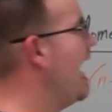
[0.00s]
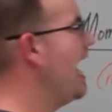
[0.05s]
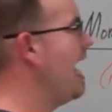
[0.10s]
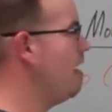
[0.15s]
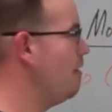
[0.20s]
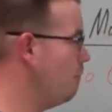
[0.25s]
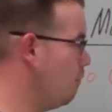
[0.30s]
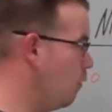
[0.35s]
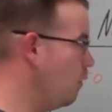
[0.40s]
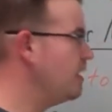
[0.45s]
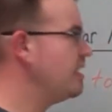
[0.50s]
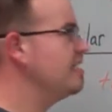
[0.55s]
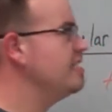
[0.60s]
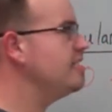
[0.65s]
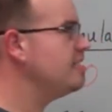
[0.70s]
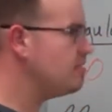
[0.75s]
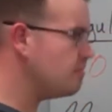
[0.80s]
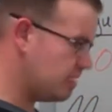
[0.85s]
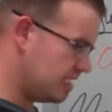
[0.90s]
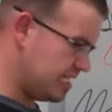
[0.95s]
And what
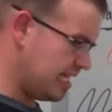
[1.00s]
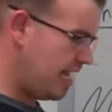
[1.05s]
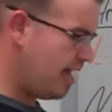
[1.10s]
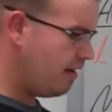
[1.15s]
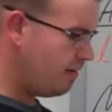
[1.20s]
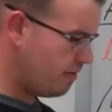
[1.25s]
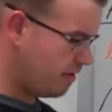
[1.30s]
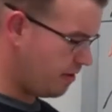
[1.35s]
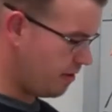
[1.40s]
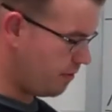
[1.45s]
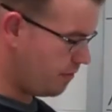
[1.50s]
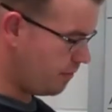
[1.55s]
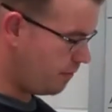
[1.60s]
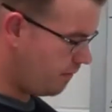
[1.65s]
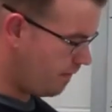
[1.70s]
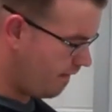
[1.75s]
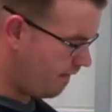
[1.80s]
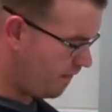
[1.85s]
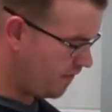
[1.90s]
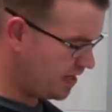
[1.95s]
this will tell
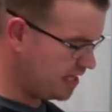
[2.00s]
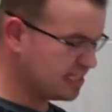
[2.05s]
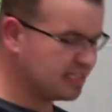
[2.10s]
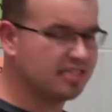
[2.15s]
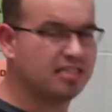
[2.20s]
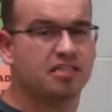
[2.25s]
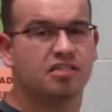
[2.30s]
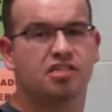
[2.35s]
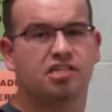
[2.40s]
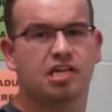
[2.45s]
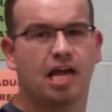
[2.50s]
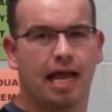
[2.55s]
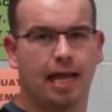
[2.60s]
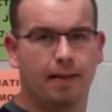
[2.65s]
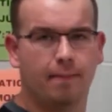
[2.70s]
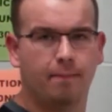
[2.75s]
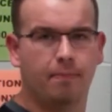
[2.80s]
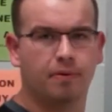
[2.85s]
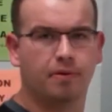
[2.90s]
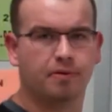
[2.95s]
you is the
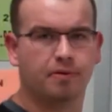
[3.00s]
shape.